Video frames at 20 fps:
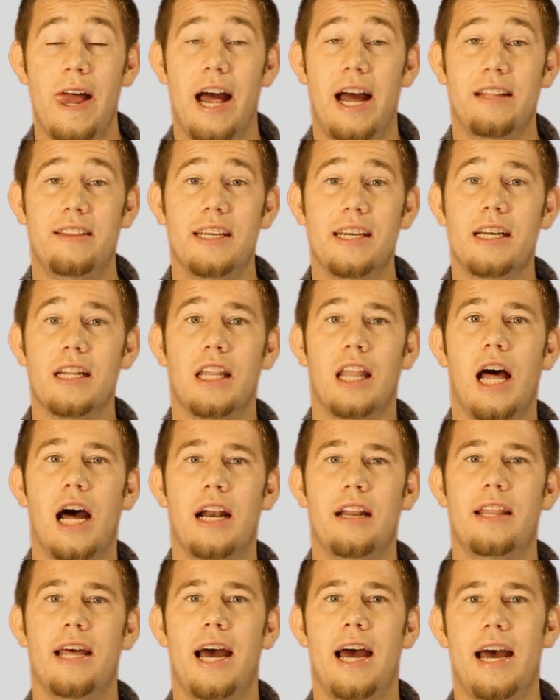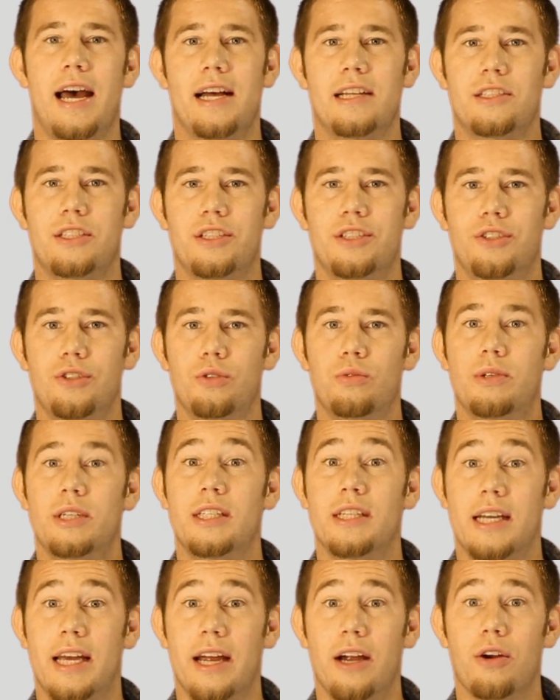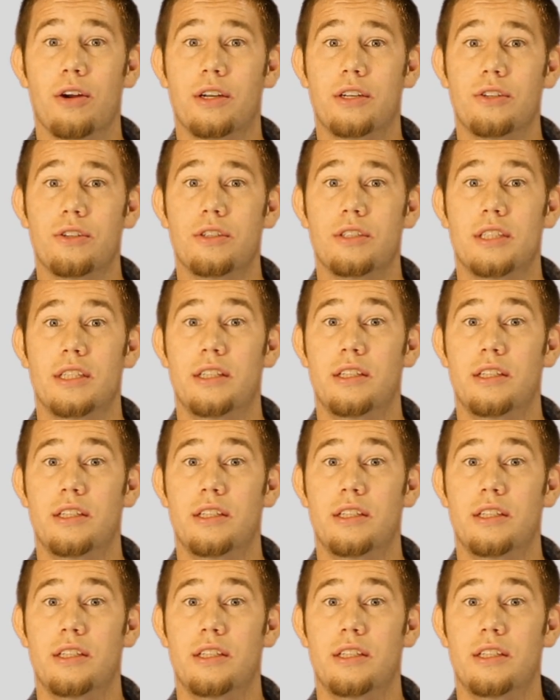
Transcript: I think a lot of that has to do with the characters